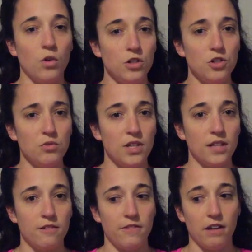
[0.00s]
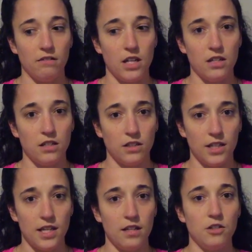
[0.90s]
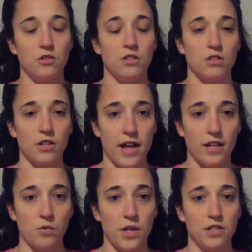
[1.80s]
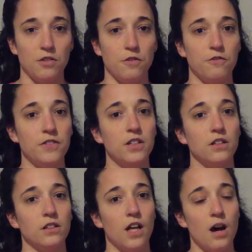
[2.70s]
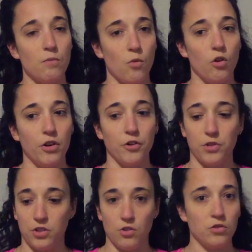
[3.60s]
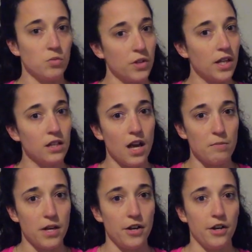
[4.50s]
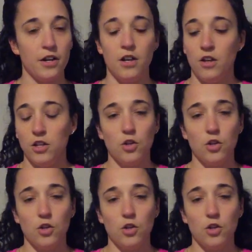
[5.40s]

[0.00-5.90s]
Once you get the foundation laid, you can start adding weights. You'll feel it a lot more. Your results will get a lot better.